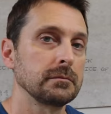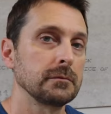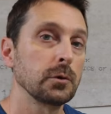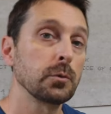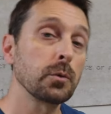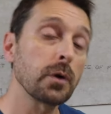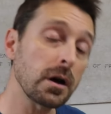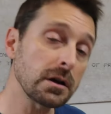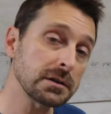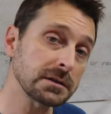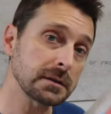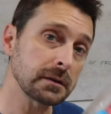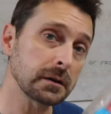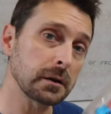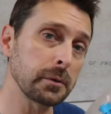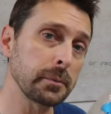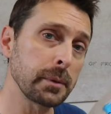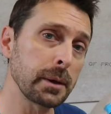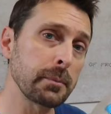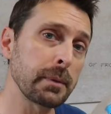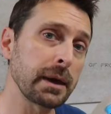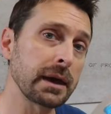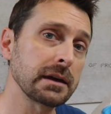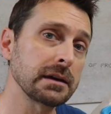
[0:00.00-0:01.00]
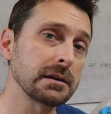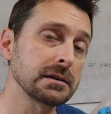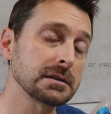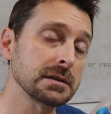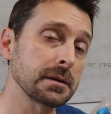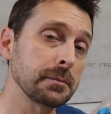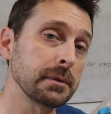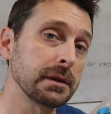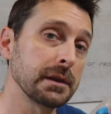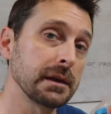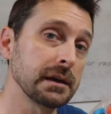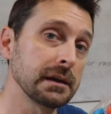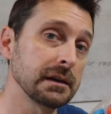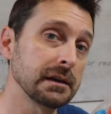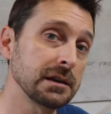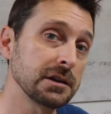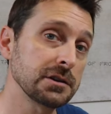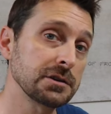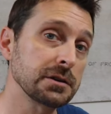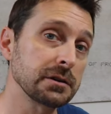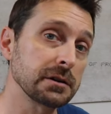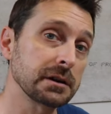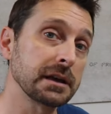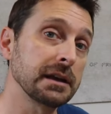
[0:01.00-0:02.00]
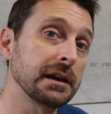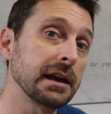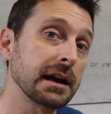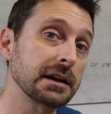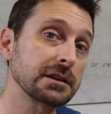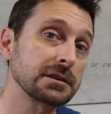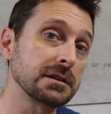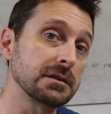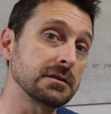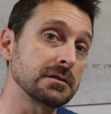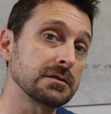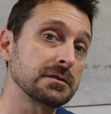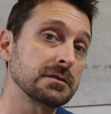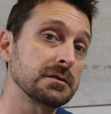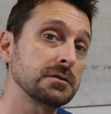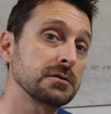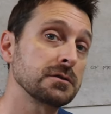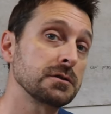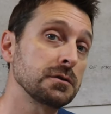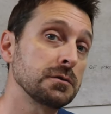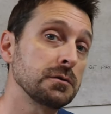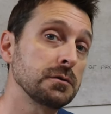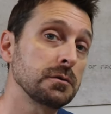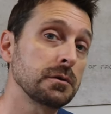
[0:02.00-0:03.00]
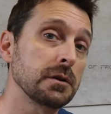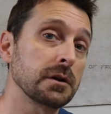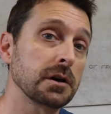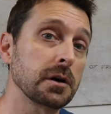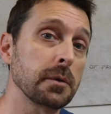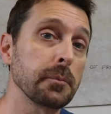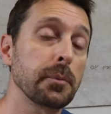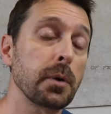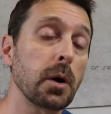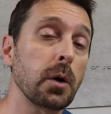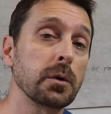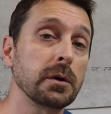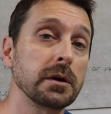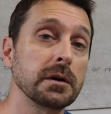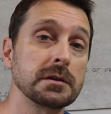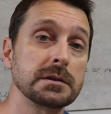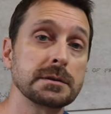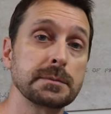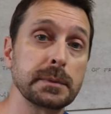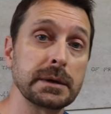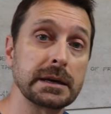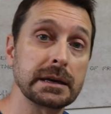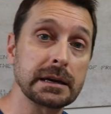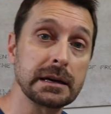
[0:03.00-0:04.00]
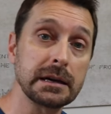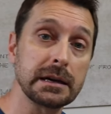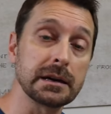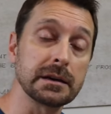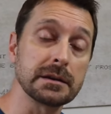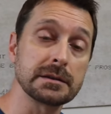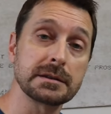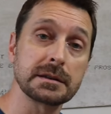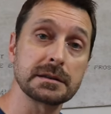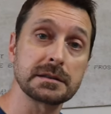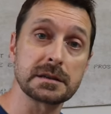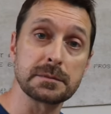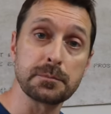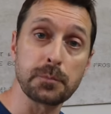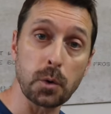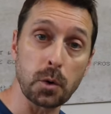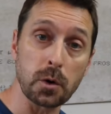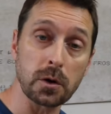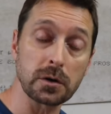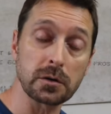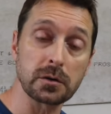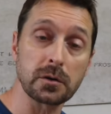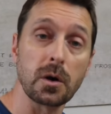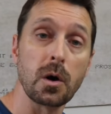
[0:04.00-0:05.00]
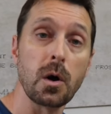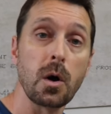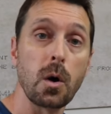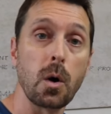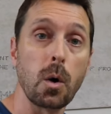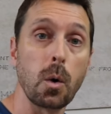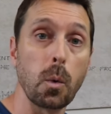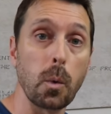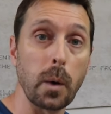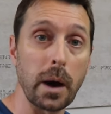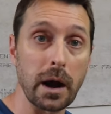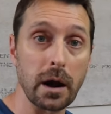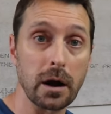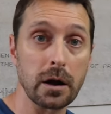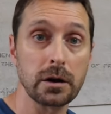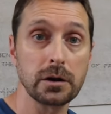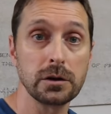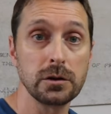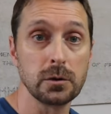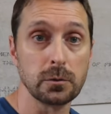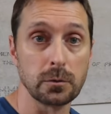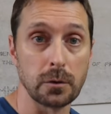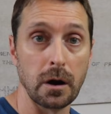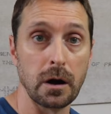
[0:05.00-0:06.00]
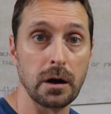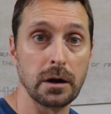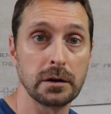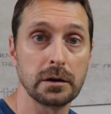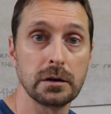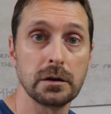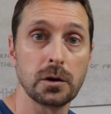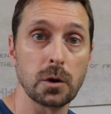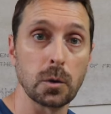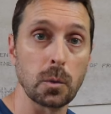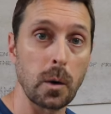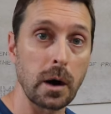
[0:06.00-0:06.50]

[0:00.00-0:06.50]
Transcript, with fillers: We're also going to be making some of the initial connections to the components because it's important where you run your